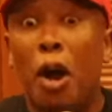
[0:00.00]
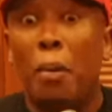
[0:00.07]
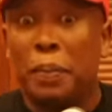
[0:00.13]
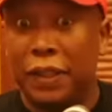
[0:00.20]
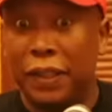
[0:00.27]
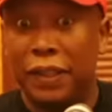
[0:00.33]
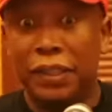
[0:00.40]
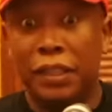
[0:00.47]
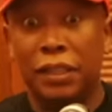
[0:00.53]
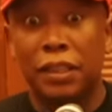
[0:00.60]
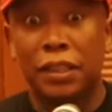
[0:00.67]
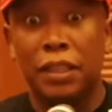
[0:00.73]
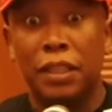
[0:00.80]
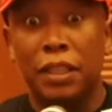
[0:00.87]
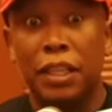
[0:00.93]
robbed.
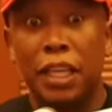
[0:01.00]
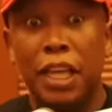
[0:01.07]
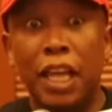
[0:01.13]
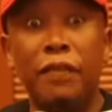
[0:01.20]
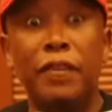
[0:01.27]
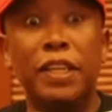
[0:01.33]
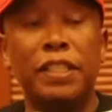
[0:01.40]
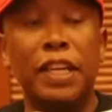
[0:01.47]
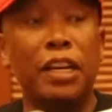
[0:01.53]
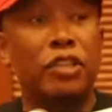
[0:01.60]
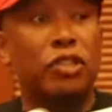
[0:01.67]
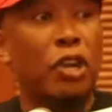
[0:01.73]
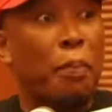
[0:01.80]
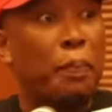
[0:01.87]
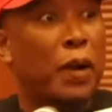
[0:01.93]
He even said,
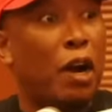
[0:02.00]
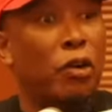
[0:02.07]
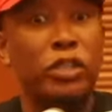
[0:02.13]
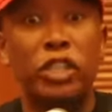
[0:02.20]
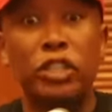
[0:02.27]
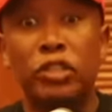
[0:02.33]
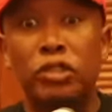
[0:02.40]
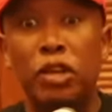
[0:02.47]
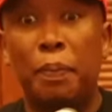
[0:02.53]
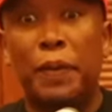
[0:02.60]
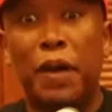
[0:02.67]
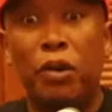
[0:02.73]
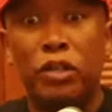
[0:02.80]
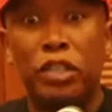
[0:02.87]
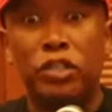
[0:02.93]
Stop counting,
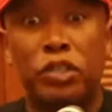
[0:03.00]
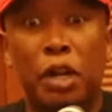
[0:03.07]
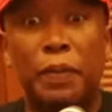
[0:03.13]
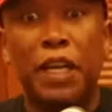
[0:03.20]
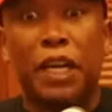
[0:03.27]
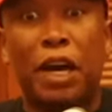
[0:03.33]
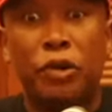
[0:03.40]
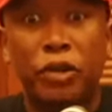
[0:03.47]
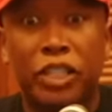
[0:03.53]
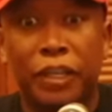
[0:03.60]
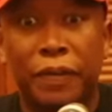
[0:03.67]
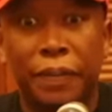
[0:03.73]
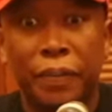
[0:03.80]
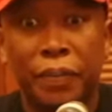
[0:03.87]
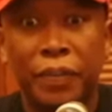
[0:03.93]
stop counting, stop the
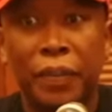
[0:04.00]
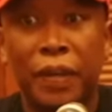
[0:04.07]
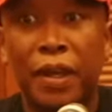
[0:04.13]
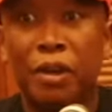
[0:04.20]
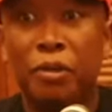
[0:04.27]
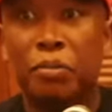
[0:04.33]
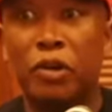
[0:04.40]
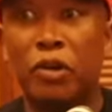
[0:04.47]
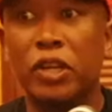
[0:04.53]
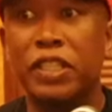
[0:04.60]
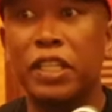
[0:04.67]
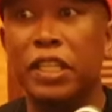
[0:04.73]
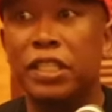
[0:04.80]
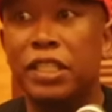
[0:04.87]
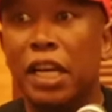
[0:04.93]
counting.
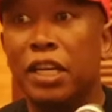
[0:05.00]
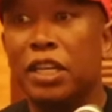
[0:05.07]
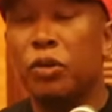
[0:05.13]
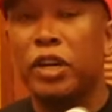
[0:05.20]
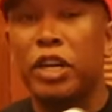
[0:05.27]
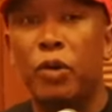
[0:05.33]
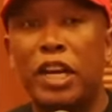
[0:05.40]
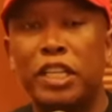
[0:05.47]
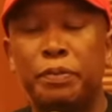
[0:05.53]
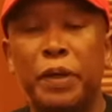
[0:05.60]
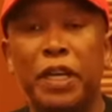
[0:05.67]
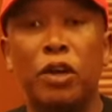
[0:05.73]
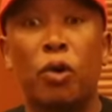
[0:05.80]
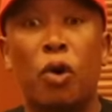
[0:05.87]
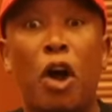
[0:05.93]
Because he said he, he was
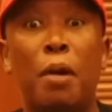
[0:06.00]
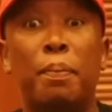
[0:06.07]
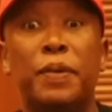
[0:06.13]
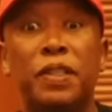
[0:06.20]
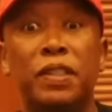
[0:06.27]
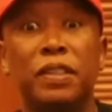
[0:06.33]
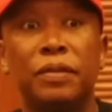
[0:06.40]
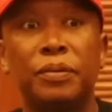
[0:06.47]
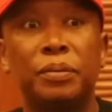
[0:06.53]
being robbed.